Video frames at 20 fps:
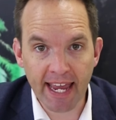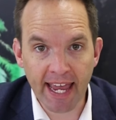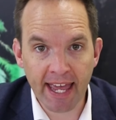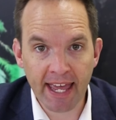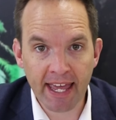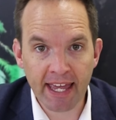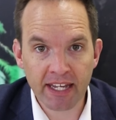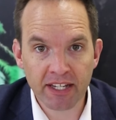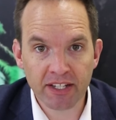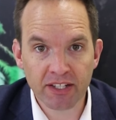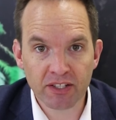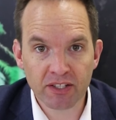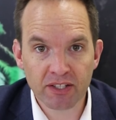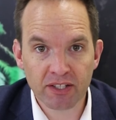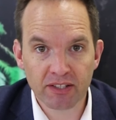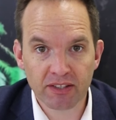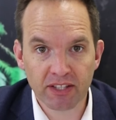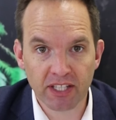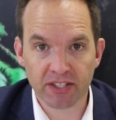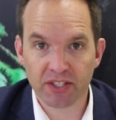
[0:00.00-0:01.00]
and
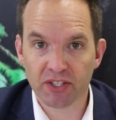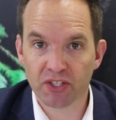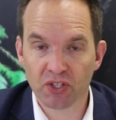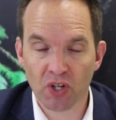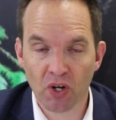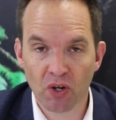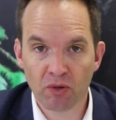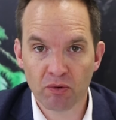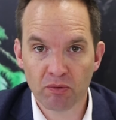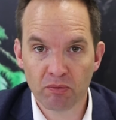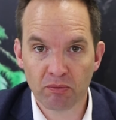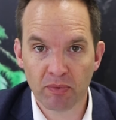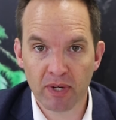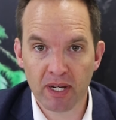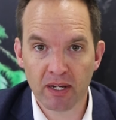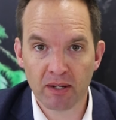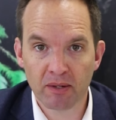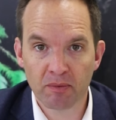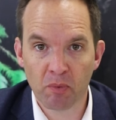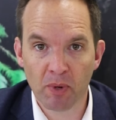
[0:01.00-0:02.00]
this is the show
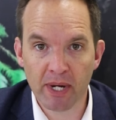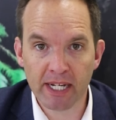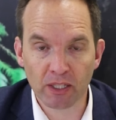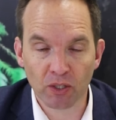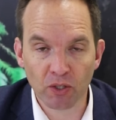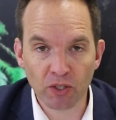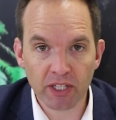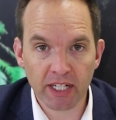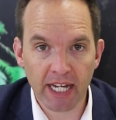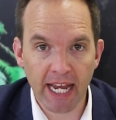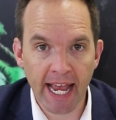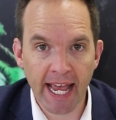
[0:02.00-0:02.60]
where we look